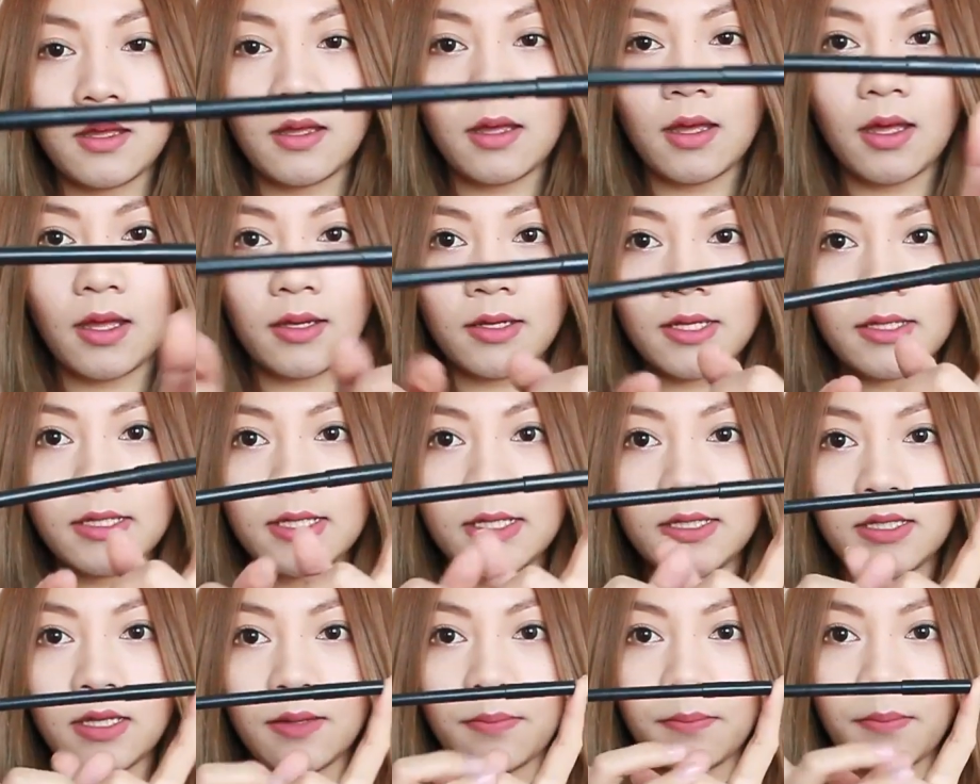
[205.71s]
and this
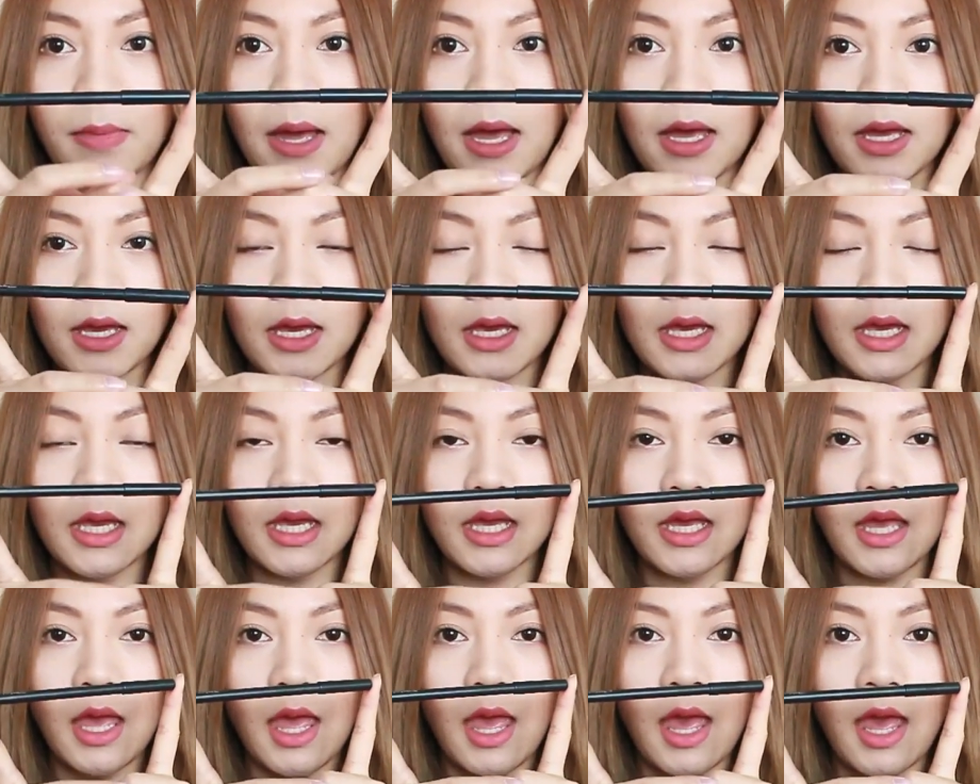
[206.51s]
is the
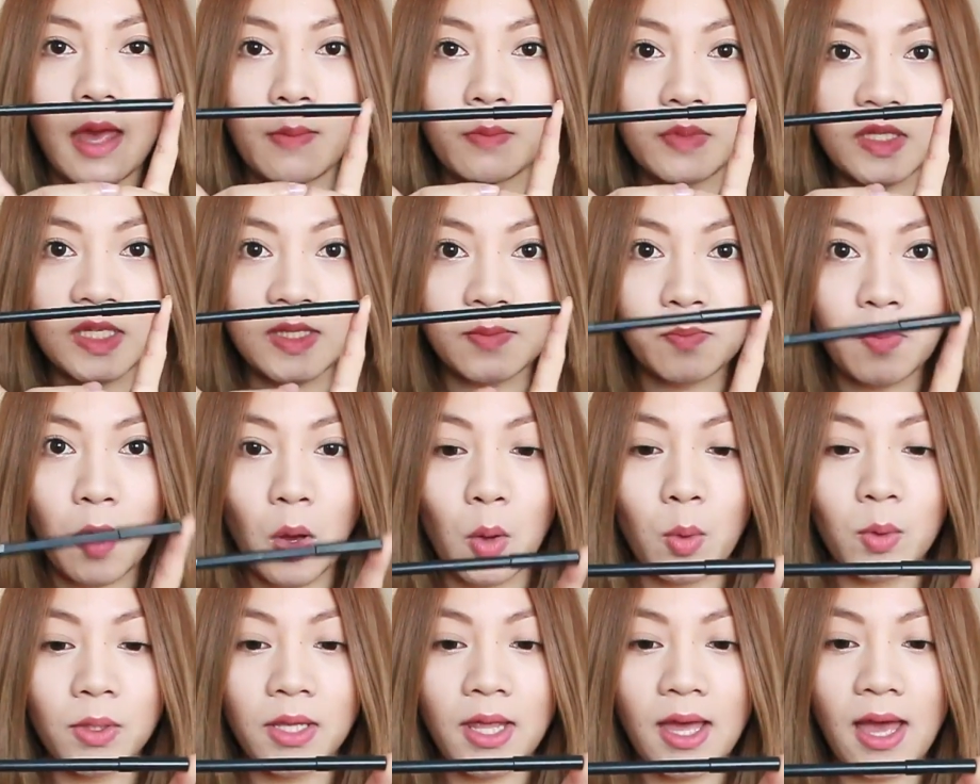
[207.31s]
MAC
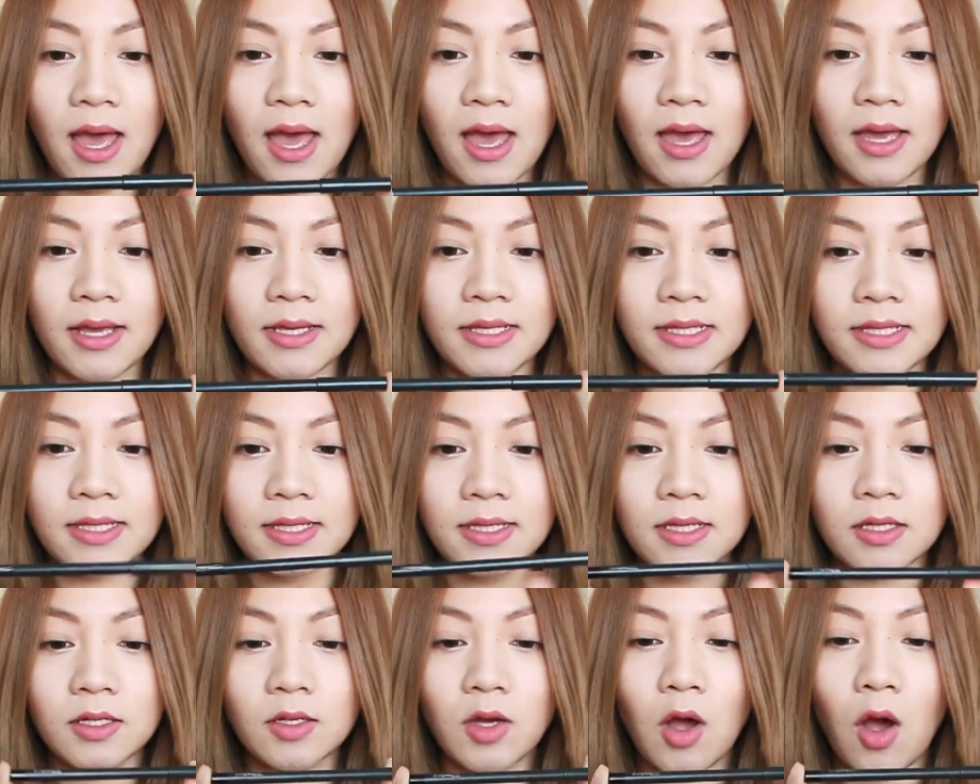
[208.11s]
Smolder Eyes
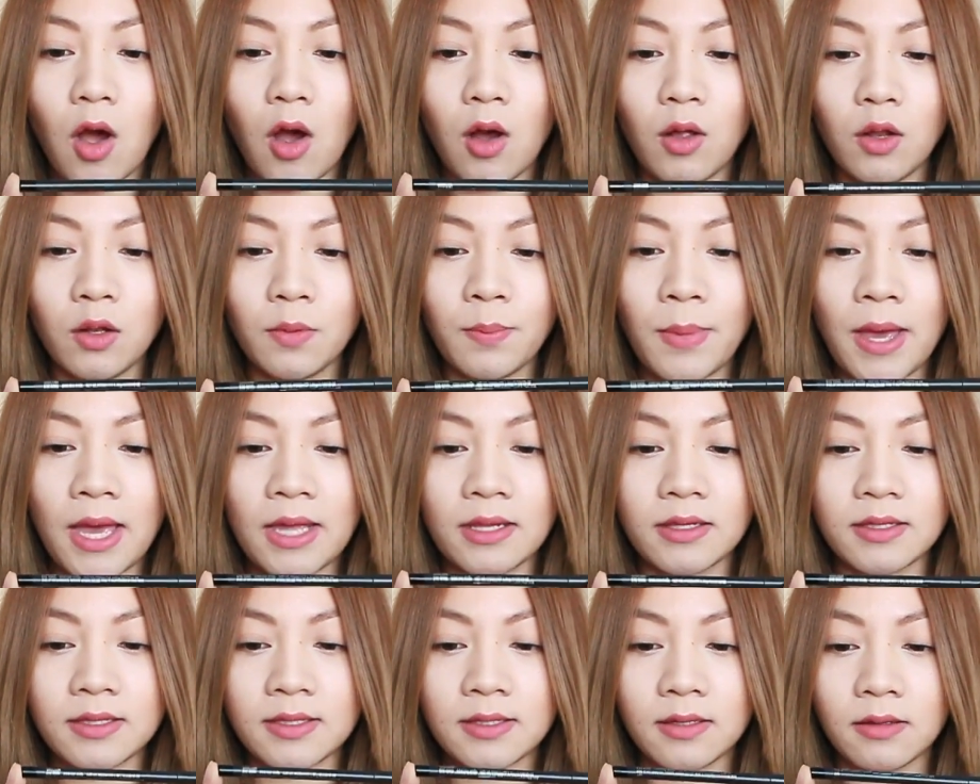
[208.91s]
Coal
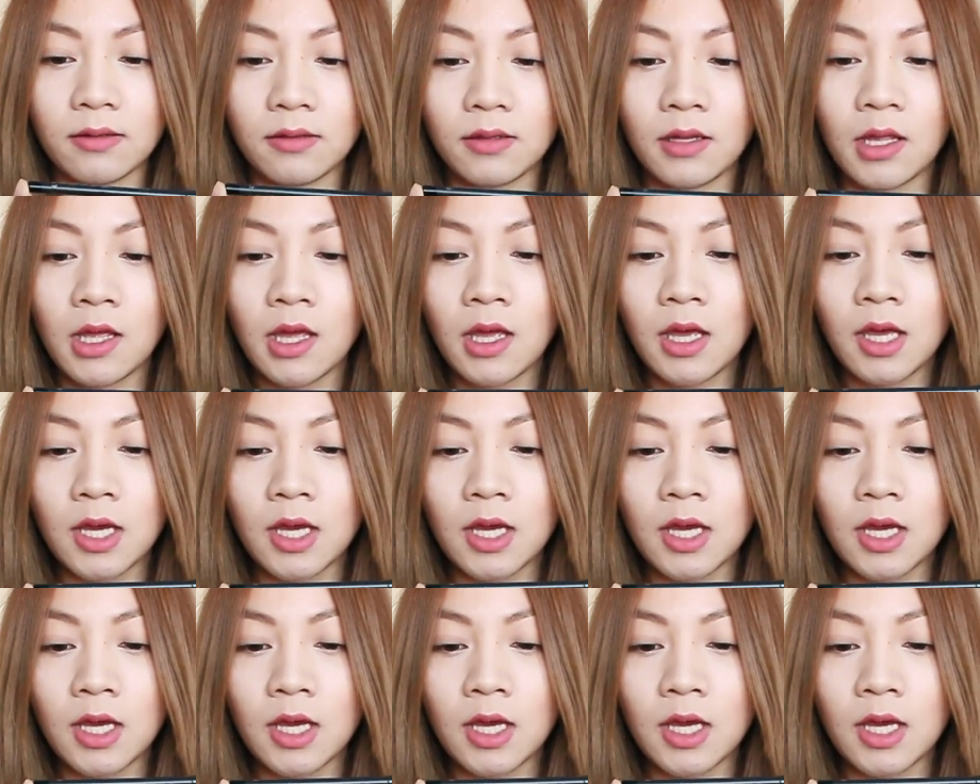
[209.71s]
Pencil,